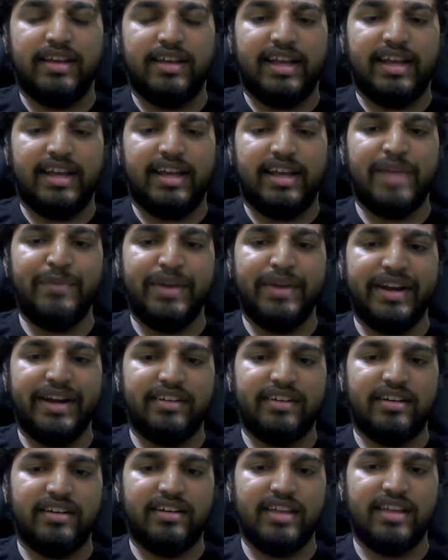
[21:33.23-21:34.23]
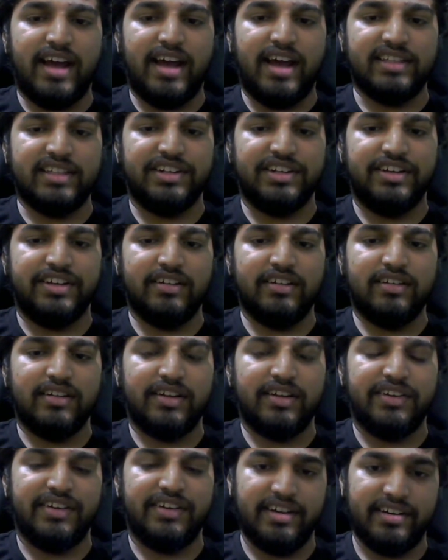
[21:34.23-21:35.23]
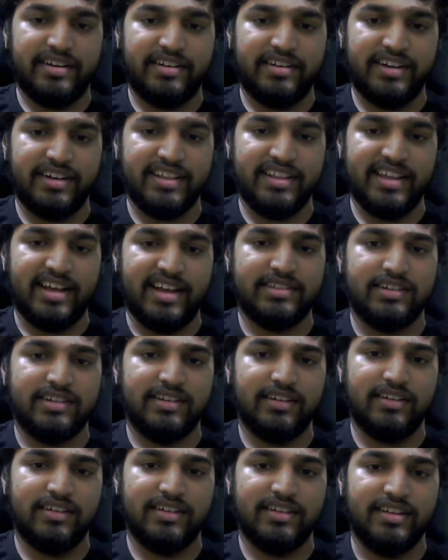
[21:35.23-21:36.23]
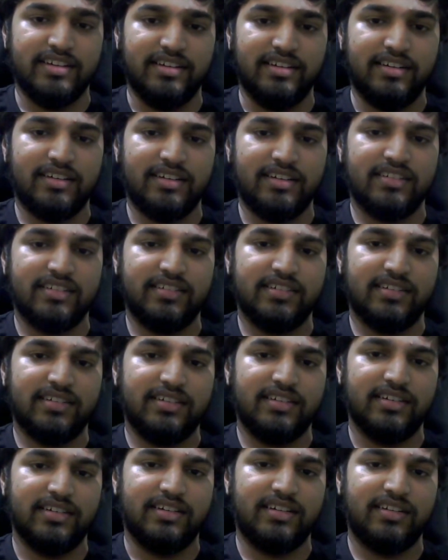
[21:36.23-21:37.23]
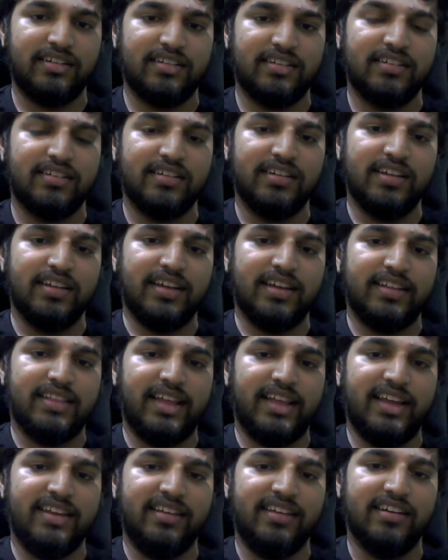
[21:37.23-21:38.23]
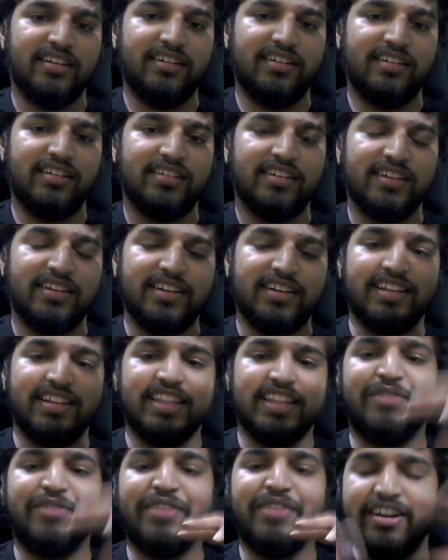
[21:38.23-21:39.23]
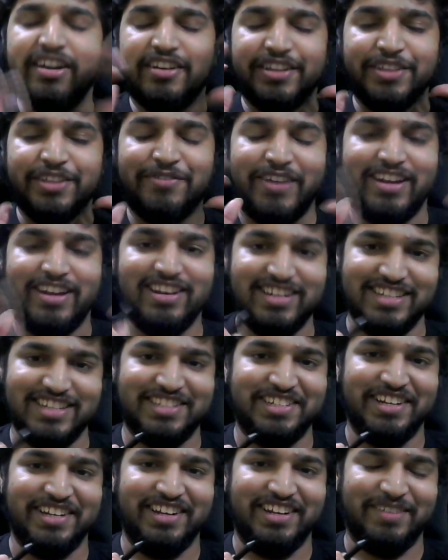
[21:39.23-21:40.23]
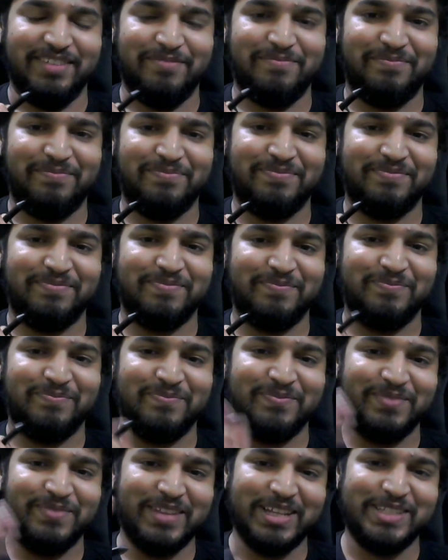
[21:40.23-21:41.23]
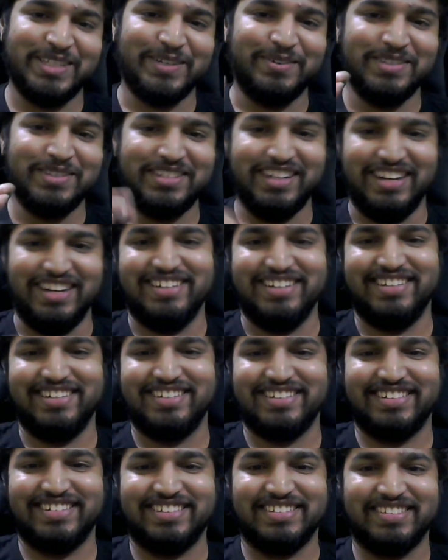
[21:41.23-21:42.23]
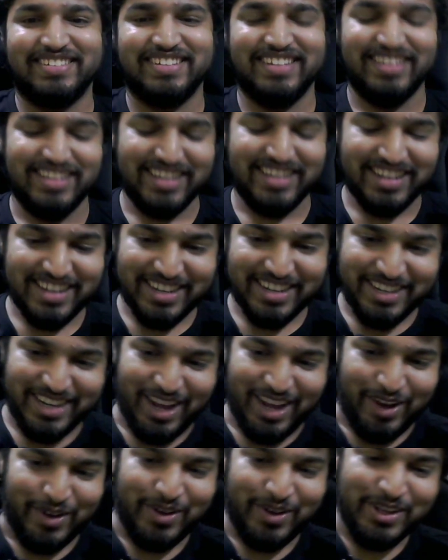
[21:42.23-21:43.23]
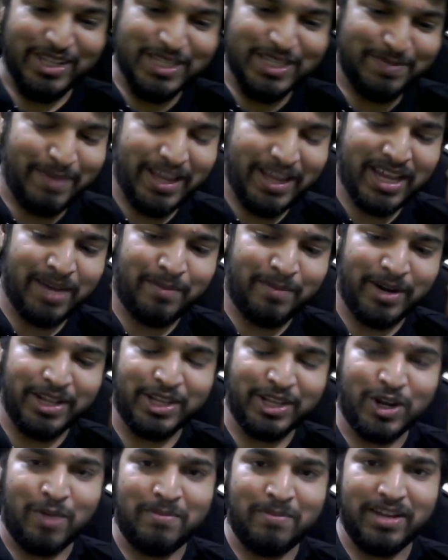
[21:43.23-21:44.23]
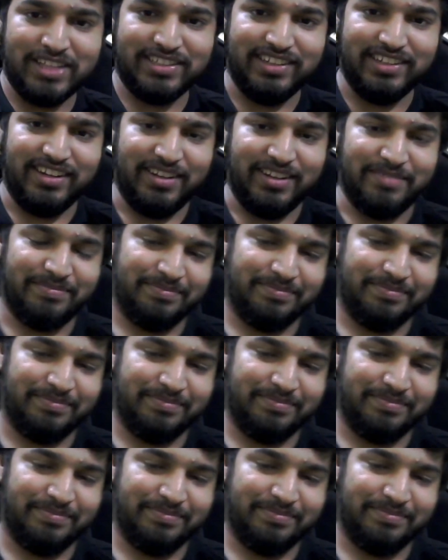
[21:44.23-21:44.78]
Then we return the answer here, returning the answer here, here, here, then here. Then we return the final GCD. That's how it's done. Now, speaking about the complexity,